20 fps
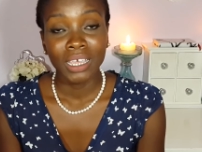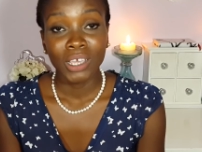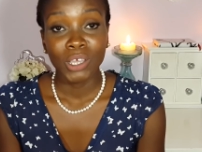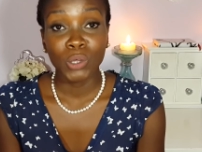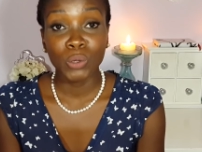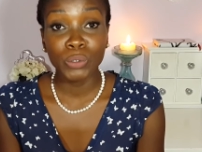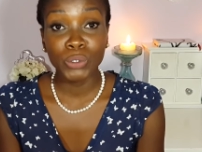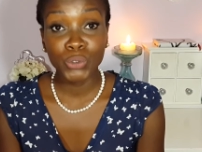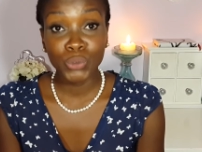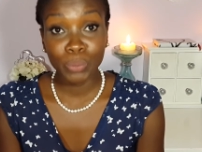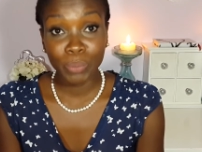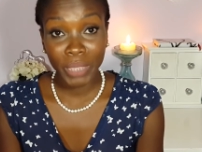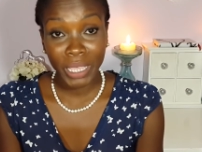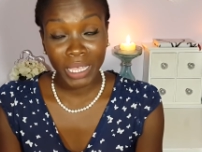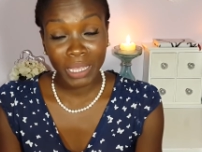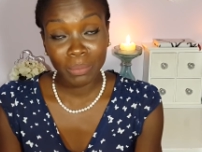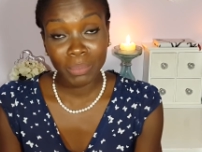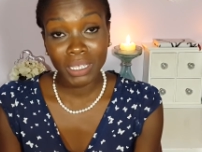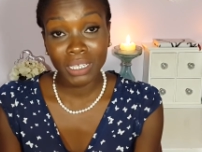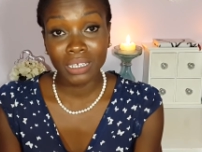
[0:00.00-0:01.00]
go to
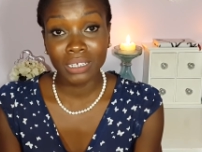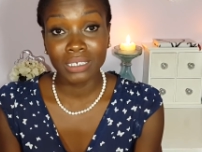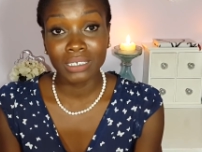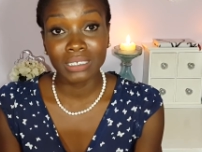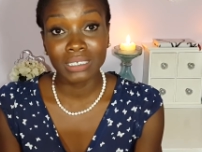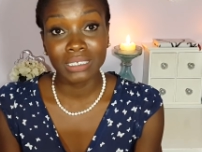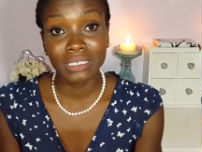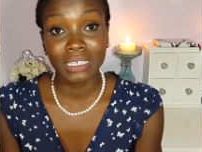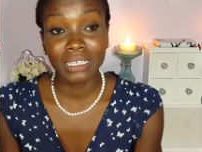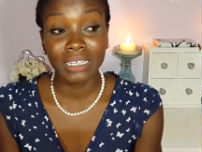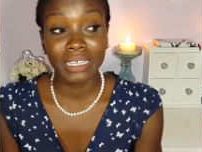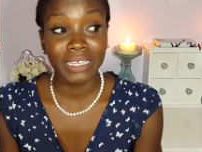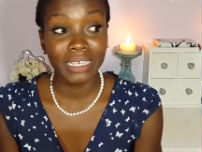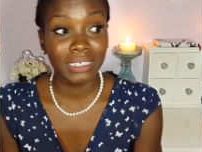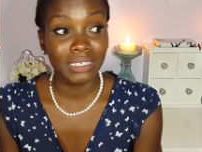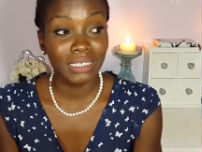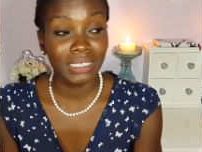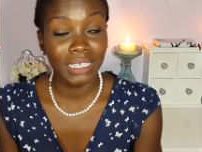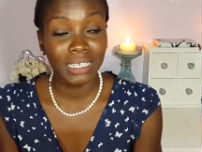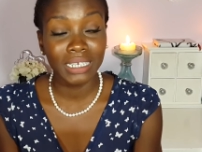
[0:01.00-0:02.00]
bed because, like I
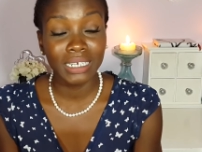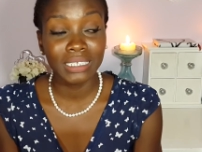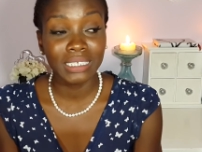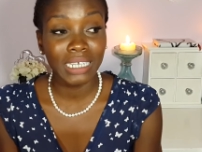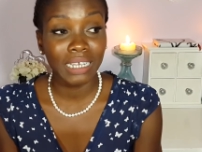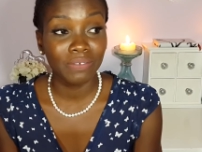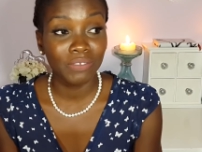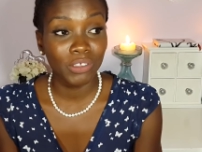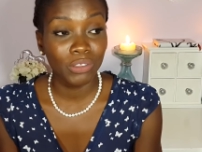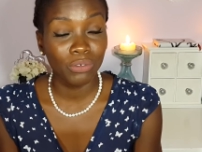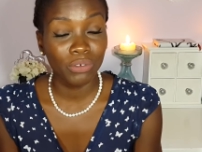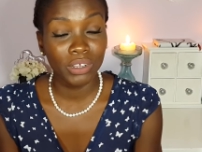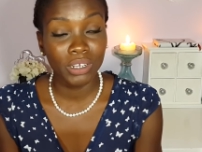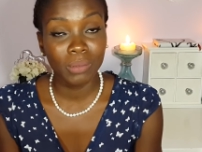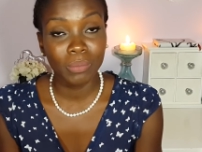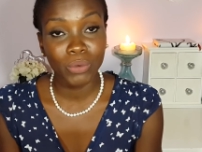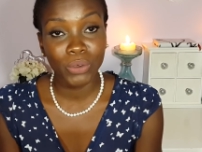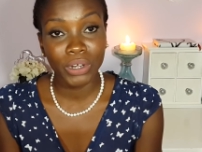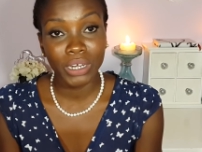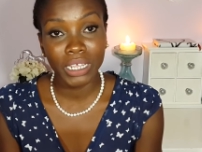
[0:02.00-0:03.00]
said, it's after 3 in the
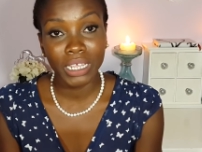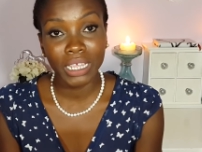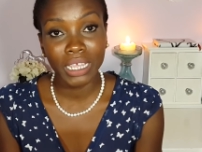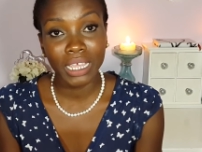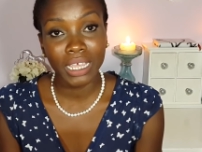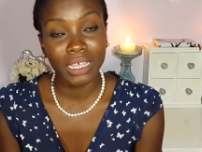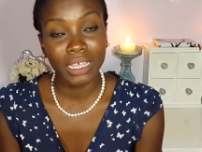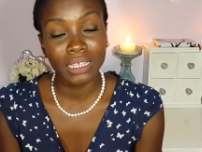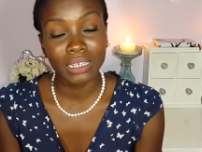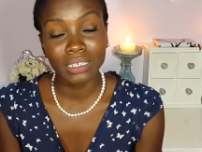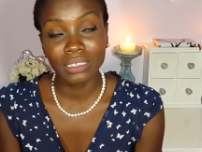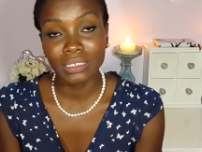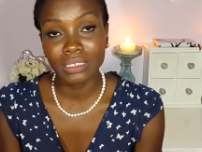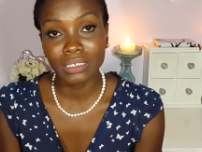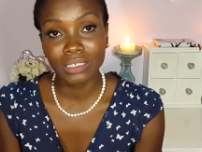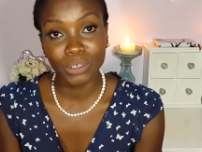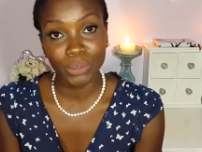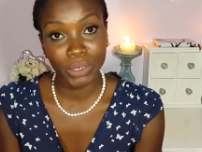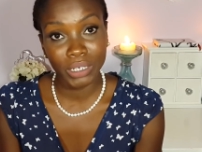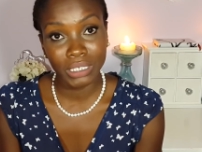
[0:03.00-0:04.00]
morning and this is
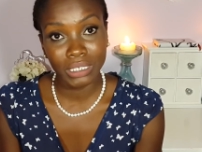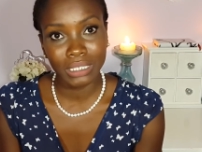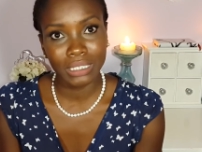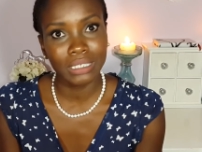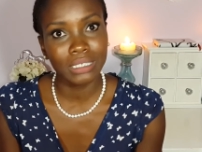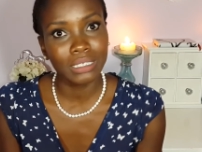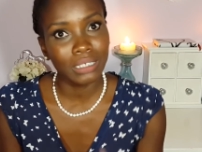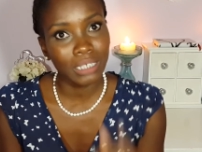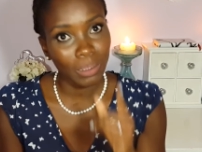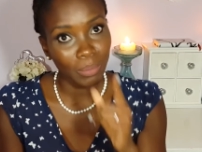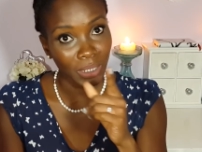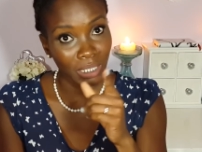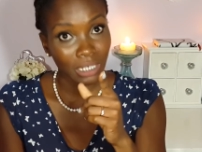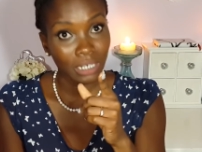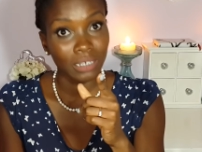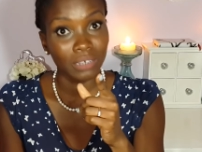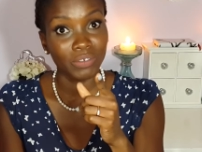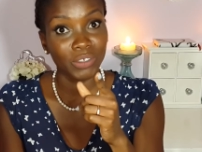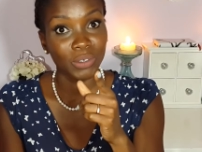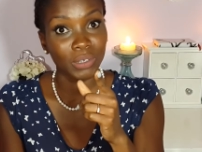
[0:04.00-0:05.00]
crazy. This is how much I
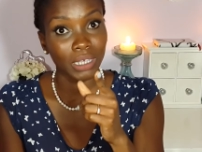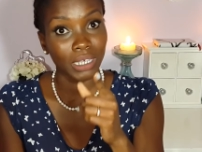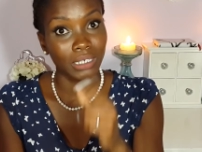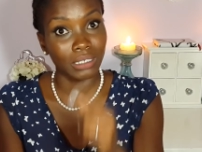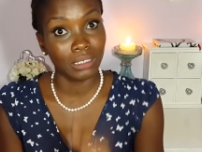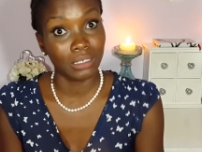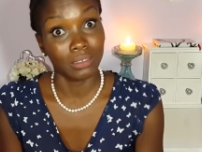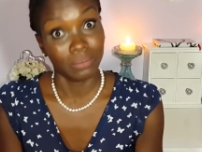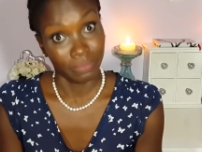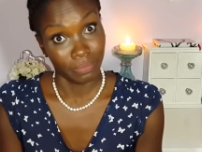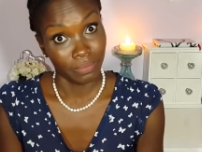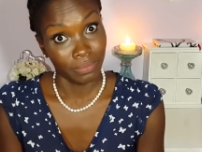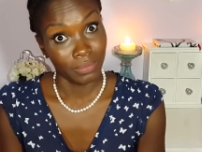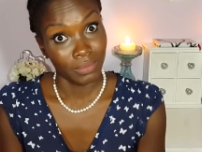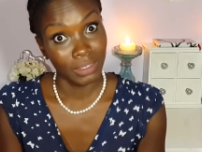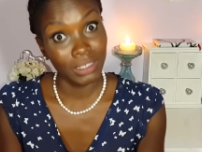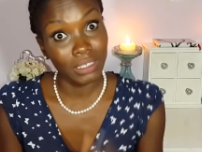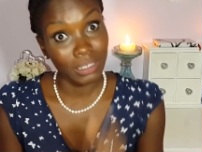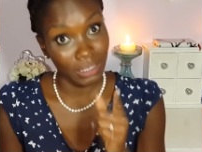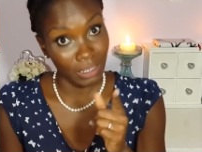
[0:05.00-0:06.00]
love you guys.
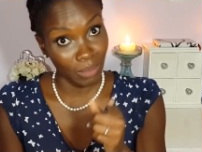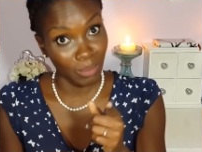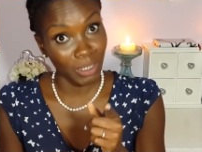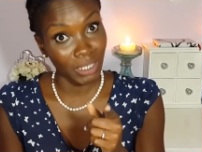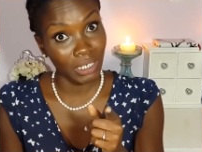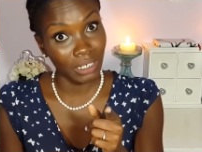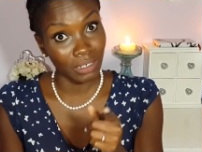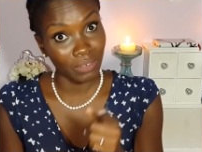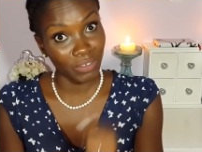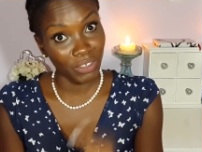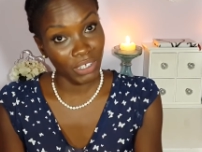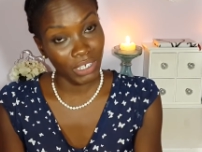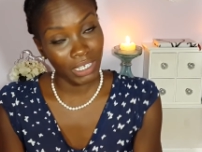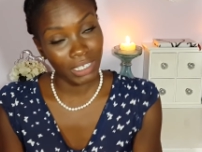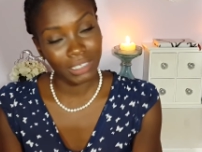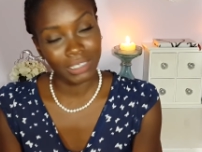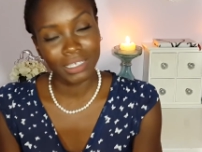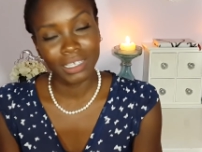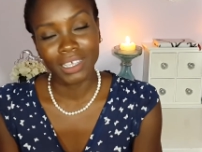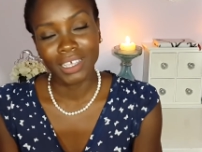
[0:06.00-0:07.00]
This is how much I love you
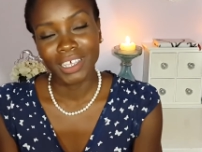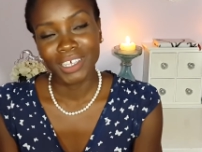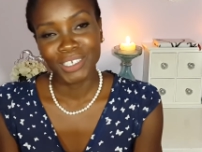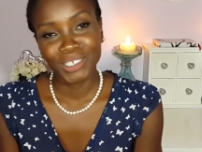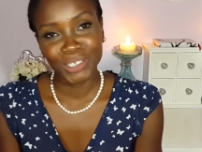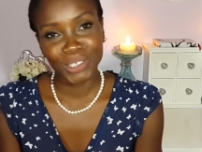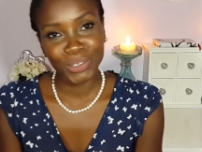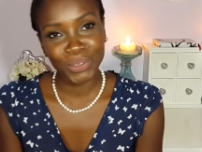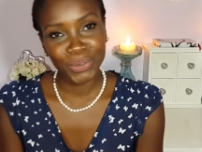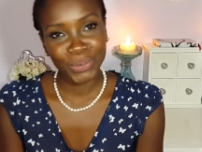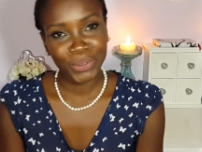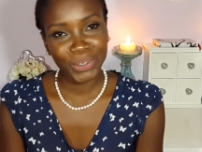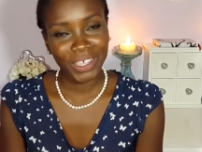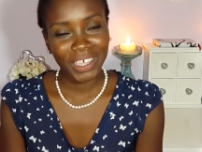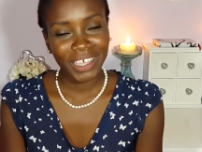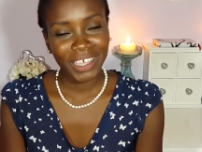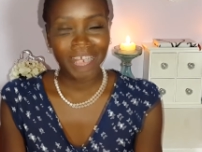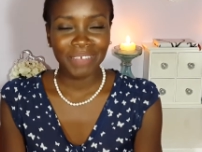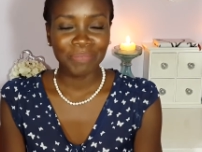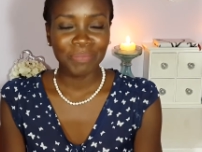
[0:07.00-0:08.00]
guys. So
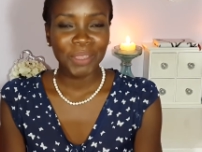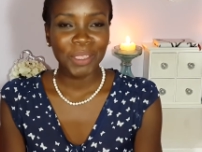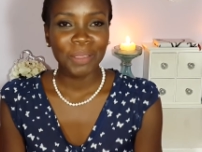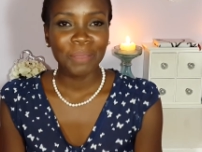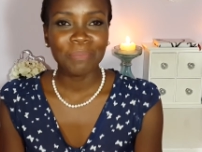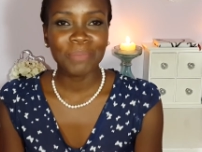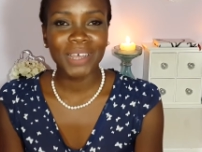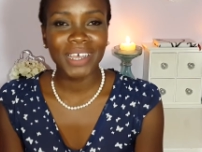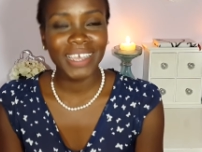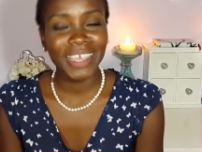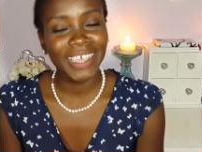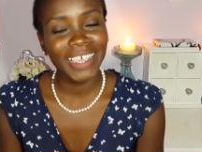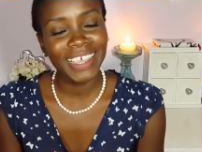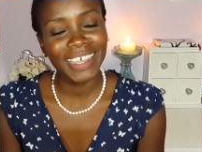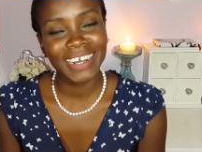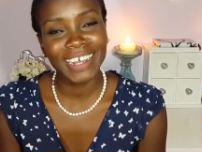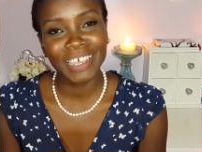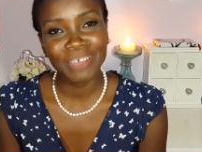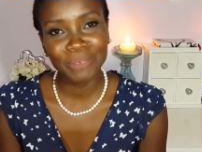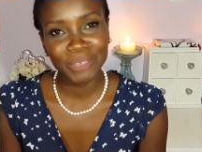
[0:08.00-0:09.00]
yeah, bye,
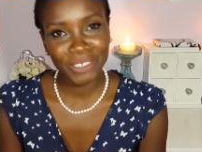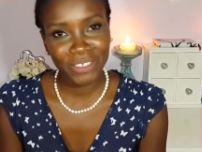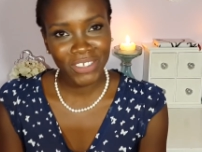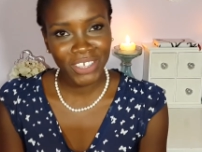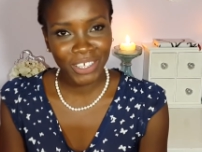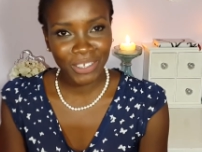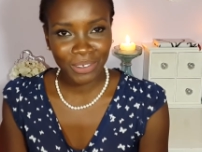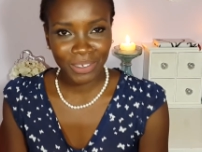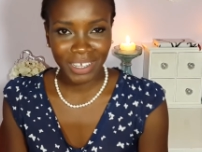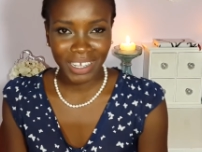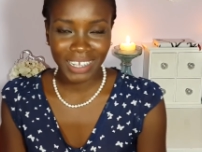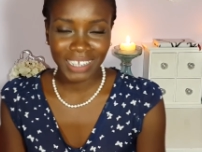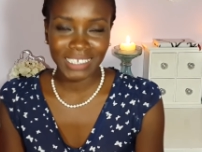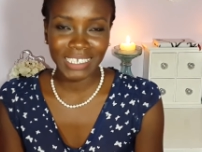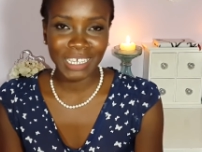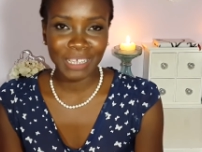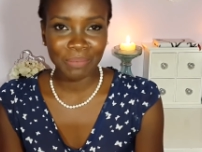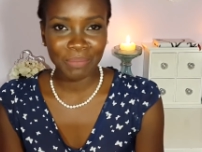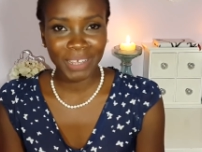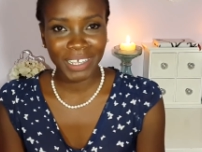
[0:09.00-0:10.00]
and I will see you guys
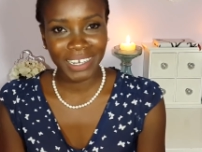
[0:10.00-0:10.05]
in